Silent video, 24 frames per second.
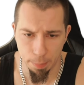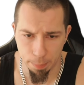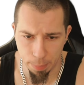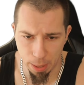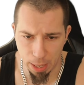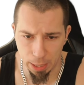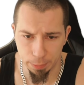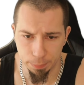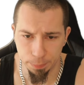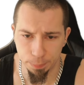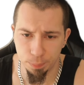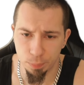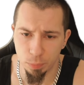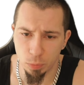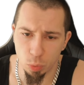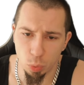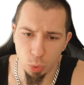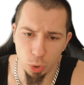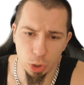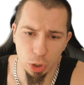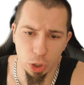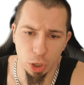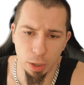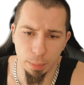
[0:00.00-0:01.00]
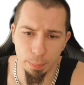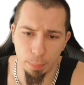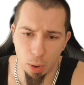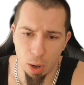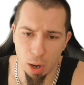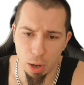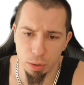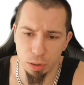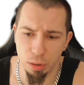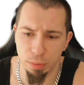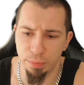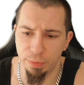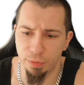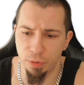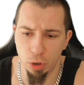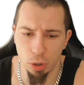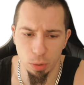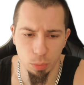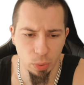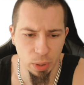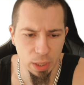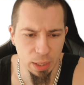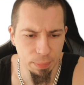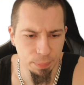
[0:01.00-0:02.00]
But we're going to go to BIOS and
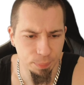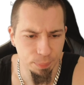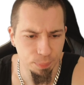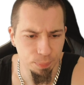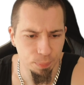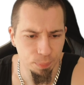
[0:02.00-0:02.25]
firmware.